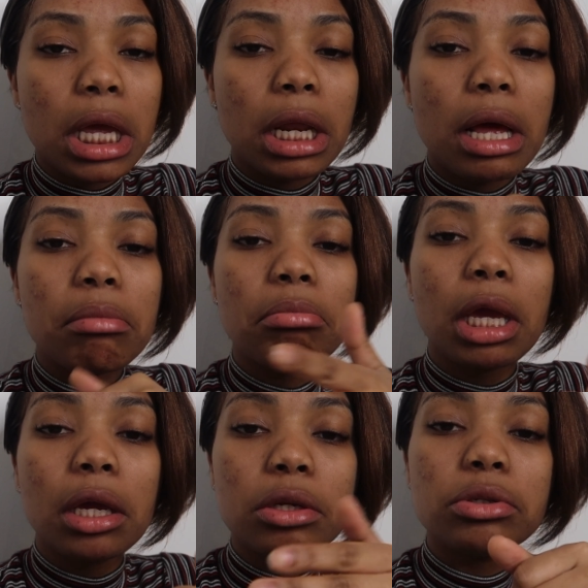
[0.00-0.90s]
and I'll
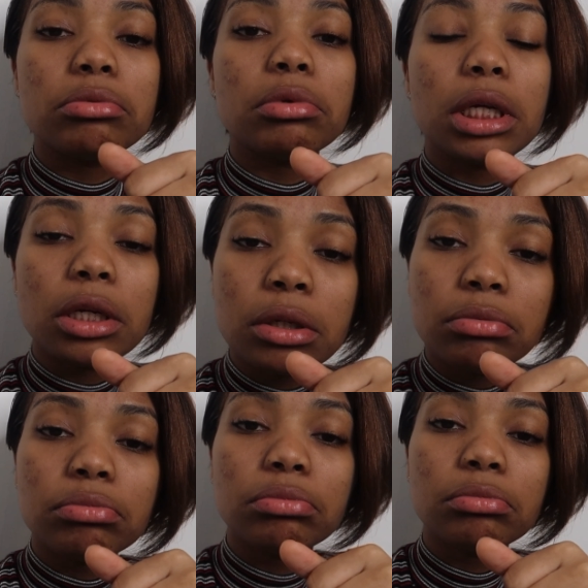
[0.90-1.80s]
make it do what it
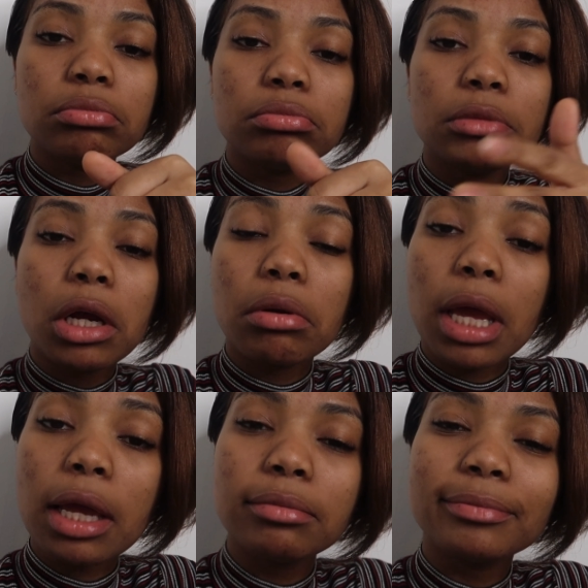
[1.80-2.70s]
do,
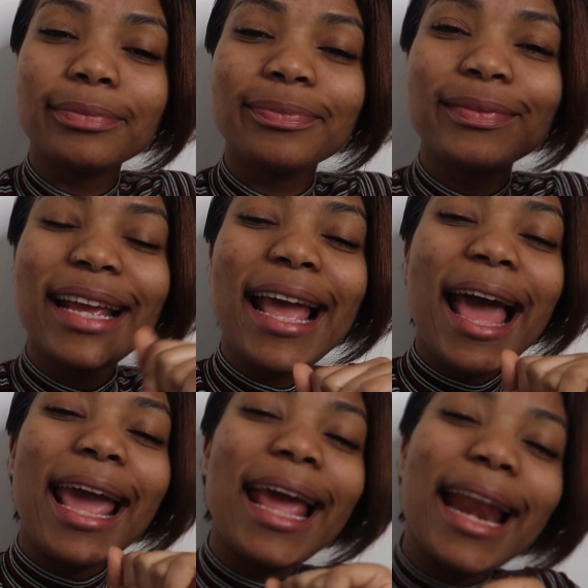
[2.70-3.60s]
okay?
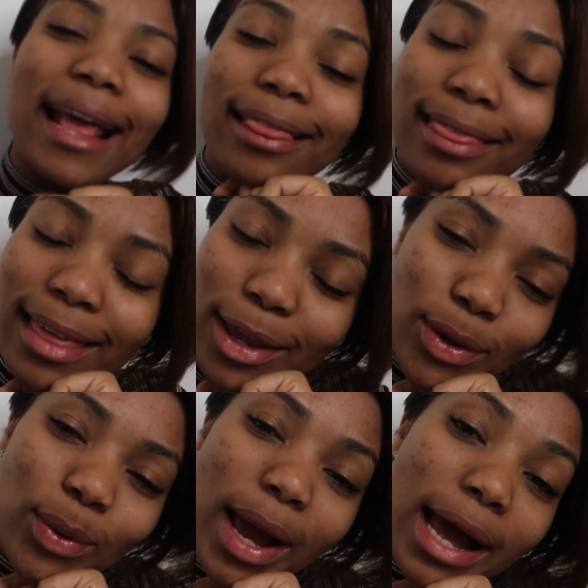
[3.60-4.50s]
And I thank
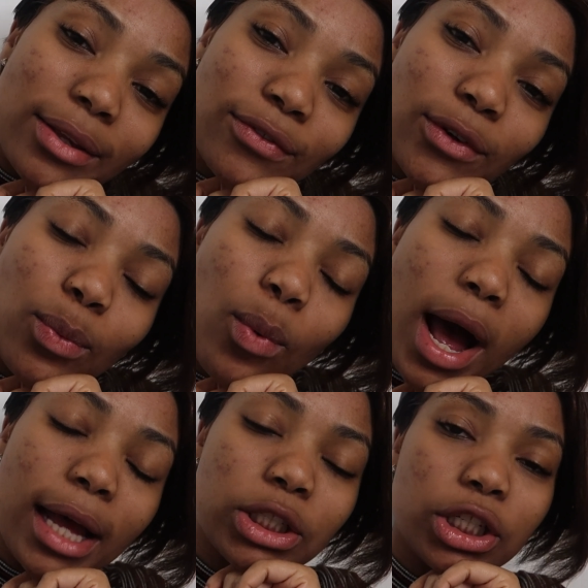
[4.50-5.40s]
you guys for
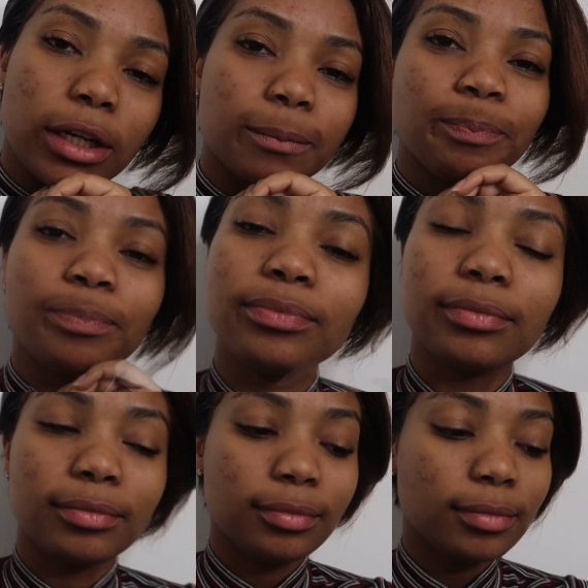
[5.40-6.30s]
watching.
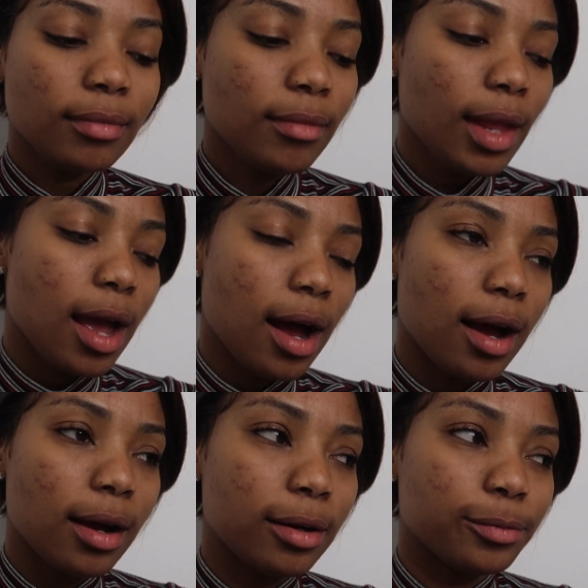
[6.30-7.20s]

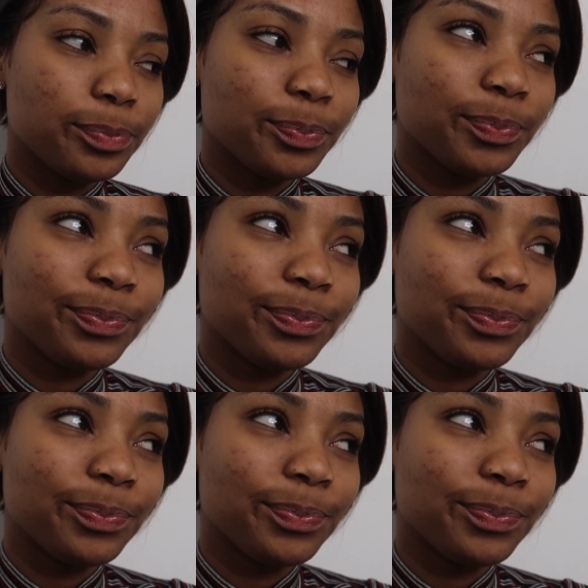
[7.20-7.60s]
That's